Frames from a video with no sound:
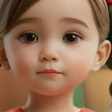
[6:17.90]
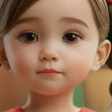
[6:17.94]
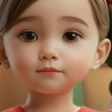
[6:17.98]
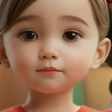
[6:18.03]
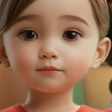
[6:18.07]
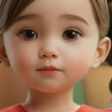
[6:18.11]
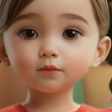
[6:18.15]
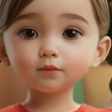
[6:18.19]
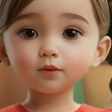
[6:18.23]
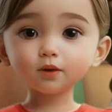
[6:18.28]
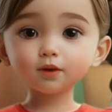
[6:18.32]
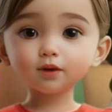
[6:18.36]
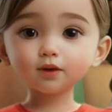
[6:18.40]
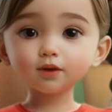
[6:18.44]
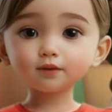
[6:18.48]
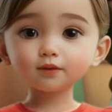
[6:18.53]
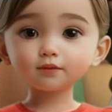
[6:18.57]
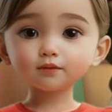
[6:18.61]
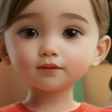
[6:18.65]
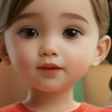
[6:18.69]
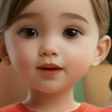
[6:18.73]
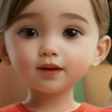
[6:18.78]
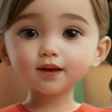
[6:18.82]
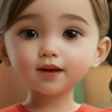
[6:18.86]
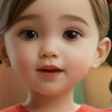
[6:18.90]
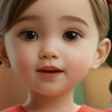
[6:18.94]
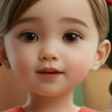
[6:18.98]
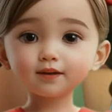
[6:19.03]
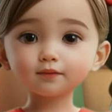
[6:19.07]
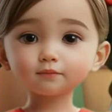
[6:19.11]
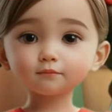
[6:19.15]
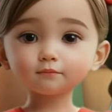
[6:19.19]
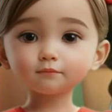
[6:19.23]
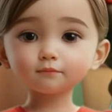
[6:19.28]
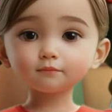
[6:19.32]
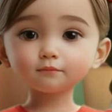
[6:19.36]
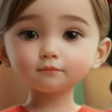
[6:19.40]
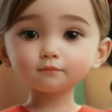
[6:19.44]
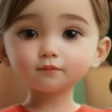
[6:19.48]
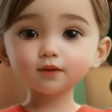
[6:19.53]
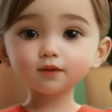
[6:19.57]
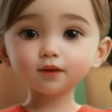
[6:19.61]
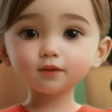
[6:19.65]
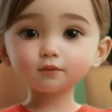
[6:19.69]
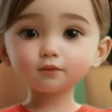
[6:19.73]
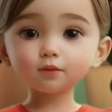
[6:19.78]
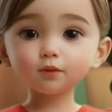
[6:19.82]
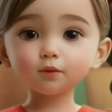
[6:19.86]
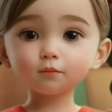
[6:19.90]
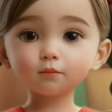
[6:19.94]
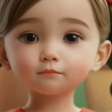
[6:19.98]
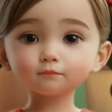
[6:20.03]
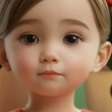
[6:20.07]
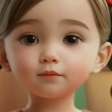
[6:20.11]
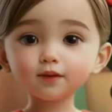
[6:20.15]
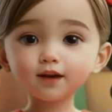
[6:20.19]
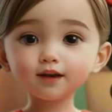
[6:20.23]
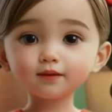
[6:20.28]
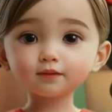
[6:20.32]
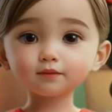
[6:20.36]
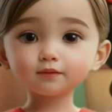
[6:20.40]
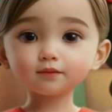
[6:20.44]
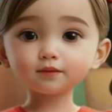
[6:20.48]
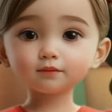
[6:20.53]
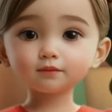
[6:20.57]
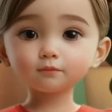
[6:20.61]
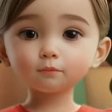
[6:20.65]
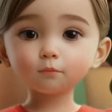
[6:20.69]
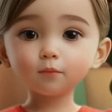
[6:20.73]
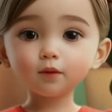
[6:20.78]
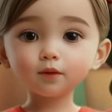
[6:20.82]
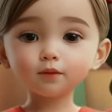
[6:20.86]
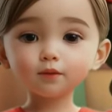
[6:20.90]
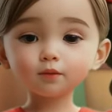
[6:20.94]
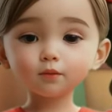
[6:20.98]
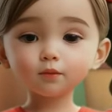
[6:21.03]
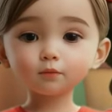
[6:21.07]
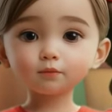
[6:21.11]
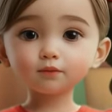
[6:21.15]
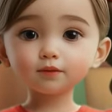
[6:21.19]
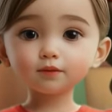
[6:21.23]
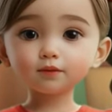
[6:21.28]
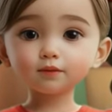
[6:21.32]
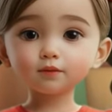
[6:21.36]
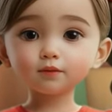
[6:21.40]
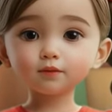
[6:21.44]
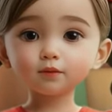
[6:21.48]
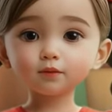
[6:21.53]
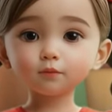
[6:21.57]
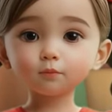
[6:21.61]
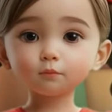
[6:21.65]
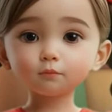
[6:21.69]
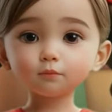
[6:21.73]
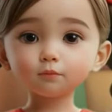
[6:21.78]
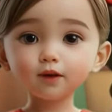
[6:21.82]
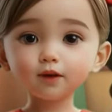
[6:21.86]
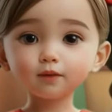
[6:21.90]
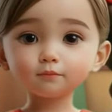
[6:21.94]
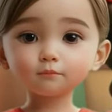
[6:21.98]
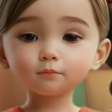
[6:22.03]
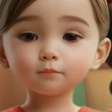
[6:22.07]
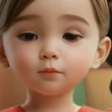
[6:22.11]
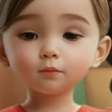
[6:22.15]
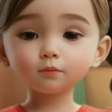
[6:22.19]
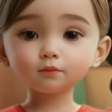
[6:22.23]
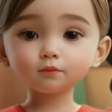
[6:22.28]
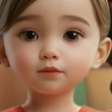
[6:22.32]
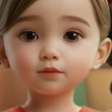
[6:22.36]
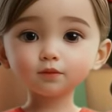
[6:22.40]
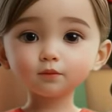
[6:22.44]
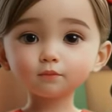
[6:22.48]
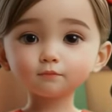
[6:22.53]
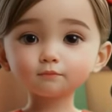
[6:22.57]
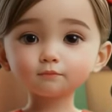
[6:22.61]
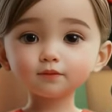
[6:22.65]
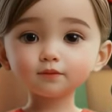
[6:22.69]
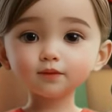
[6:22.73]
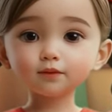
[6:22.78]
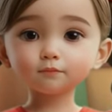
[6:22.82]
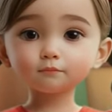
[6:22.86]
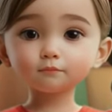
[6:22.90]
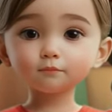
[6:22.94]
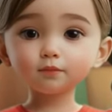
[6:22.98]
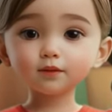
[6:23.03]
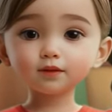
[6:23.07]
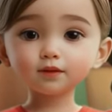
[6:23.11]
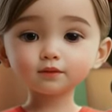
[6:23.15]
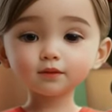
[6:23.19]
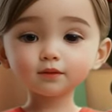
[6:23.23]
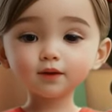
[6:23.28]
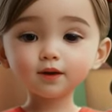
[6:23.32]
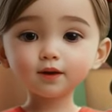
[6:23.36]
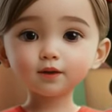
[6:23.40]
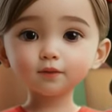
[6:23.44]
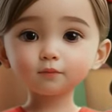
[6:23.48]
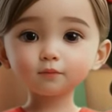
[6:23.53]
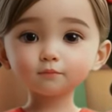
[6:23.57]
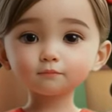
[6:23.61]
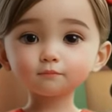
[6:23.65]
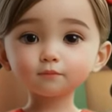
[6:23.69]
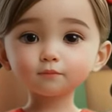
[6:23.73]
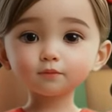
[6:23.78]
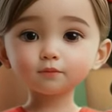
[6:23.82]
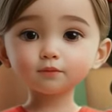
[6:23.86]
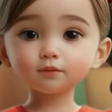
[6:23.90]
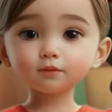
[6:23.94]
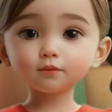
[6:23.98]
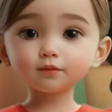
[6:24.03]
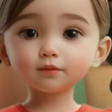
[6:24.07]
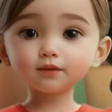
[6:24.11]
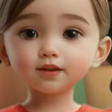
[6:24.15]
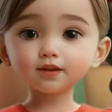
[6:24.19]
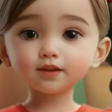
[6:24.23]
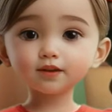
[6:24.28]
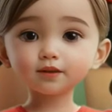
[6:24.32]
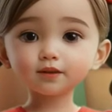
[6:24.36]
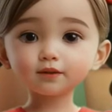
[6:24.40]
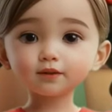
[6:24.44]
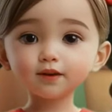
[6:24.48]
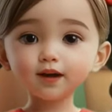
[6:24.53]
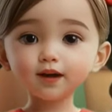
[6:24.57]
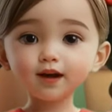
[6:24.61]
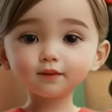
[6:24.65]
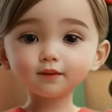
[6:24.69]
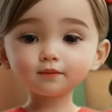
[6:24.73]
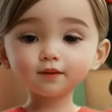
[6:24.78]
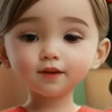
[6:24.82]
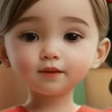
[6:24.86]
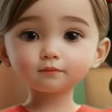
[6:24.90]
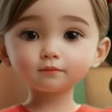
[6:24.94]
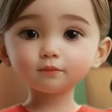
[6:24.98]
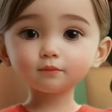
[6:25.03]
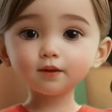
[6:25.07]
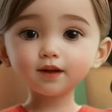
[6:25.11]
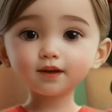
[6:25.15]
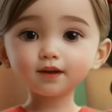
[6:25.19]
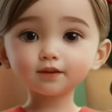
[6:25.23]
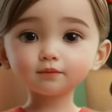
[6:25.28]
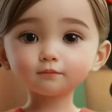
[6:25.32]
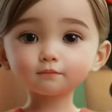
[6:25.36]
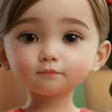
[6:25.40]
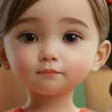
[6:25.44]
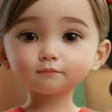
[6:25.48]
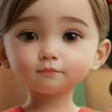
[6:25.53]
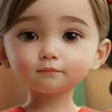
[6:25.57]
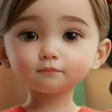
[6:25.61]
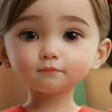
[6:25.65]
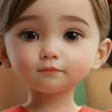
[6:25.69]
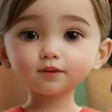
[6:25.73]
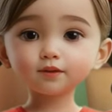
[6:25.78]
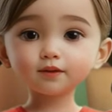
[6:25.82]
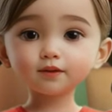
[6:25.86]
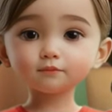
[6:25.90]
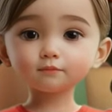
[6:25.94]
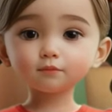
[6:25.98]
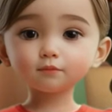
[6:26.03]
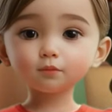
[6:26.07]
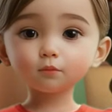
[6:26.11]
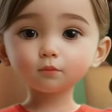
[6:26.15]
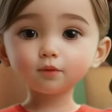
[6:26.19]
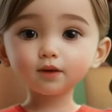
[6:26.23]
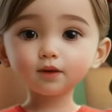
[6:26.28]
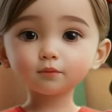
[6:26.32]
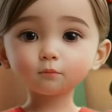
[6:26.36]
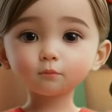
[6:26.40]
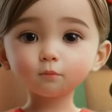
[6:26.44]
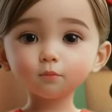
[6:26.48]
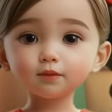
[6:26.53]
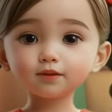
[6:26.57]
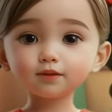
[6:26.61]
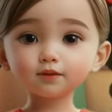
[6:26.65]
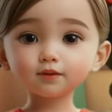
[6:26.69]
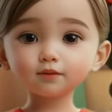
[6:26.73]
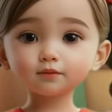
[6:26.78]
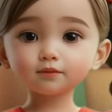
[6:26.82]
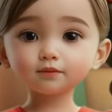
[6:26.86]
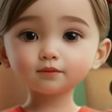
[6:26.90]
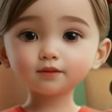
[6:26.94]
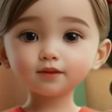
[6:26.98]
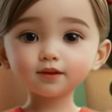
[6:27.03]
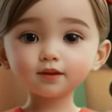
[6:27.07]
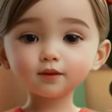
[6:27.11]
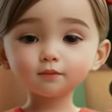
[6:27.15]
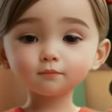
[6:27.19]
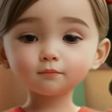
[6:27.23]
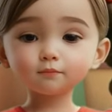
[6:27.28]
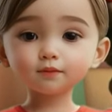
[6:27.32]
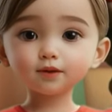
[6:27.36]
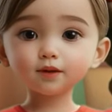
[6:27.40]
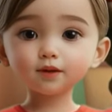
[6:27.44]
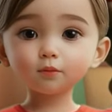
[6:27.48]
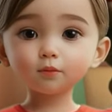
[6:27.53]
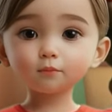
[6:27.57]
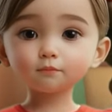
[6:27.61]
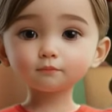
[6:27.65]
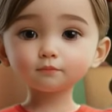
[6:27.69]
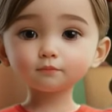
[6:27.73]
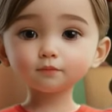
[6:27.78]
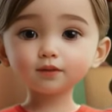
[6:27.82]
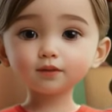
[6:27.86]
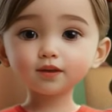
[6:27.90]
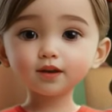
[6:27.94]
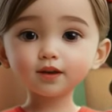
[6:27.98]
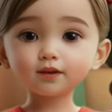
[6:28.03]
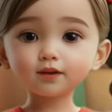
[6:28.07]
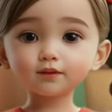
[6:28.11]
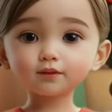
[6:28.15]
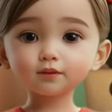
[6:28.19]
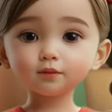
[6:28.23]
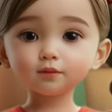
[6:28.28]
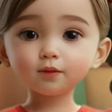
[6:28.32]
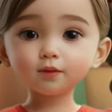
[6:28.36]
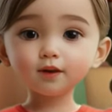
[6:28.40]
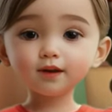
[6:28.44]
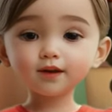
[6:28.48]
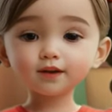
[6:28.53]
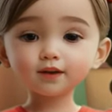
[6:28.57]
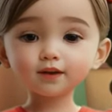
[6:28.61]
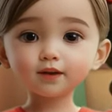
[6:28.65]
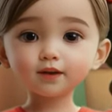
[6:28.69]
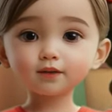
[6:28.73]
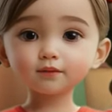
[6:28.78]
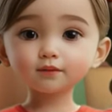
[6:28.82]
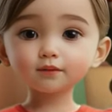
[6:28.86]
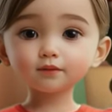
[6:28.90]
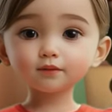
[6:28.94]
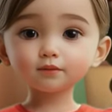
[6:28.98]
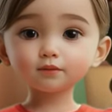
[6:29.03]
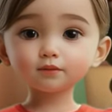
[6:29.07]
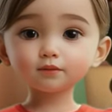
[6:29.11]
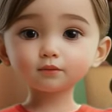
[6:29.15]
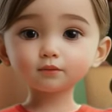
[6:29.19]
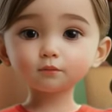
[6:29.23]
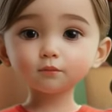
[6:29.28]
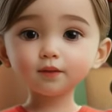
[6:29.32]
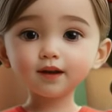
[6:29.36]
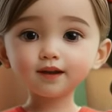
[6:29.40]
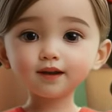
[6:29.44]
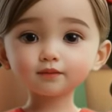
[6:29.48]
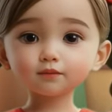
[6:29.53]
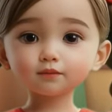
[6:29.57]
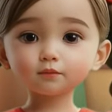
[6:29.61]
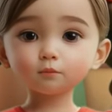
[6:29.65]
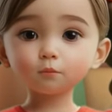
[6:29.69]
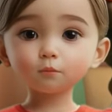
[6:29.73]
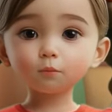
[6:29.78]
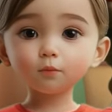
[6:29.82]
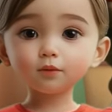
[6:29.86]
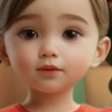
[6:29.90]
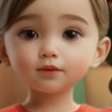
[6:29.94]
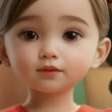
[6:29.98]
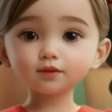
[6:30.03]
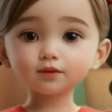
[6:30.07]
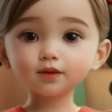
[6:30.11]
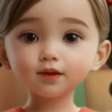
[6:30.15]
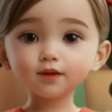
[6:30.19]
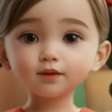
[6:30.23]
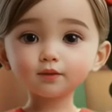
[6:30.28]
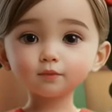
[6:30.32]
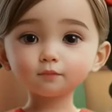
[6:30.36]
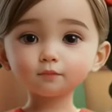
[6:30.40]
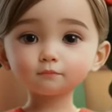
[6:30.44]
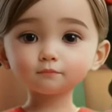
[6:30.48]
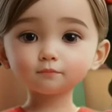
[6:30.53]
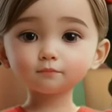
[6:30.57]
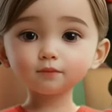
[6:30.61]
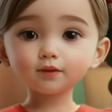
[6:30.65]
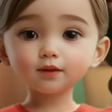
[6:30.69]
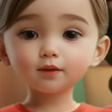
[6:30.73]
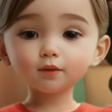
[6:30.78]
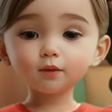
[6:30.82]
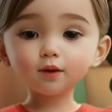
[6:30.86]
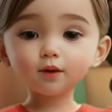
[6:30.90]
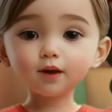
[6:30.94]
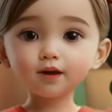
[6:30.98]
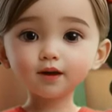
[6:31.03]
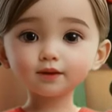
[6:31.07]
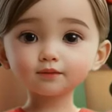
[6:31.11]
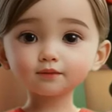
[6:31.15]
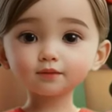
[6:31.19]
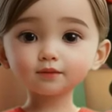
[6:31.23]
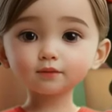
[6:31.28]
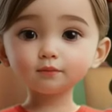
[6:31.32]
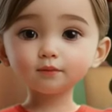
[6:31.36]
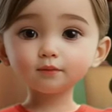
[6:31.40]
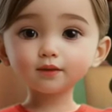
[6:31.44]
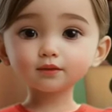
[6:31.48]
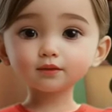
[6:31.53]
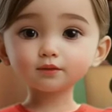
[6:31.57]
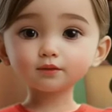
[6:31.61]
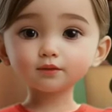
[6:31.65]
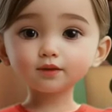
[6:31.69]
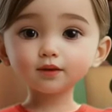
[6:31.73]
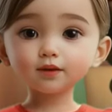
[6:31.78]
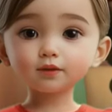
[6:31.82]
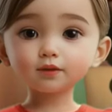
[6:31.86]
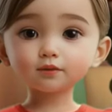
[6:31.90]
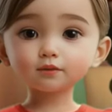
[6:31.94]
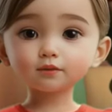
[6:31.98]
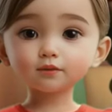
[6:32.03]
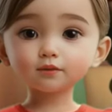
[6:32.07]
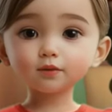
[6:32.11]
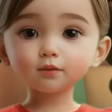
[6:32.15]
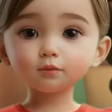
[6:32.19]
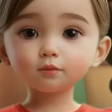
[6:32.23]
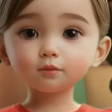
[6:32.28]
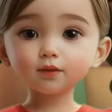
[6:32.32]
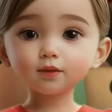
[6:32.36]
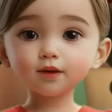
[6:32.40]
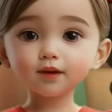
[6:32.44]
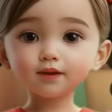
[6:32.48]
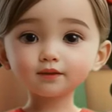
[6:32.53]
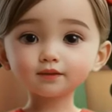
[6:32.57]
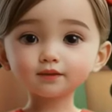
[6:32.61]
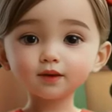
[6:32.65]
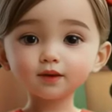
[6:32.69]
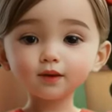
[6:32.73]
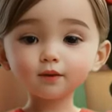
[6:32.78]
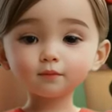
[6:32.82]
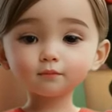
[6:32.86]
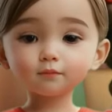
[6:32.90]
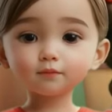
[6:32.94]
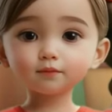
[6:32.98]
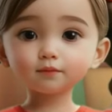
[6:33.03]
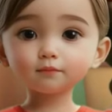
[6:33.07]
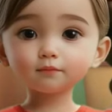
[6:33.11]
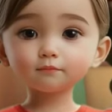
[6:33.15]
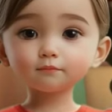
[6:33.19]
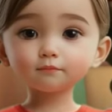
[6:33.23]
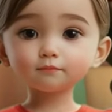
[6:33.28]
See you next time. Hello friends, welcome to Little Marvels, your favorite channel for learning and having fun. If you like what you see, don't forget to like and subscribe to our channel for more awesome educational content.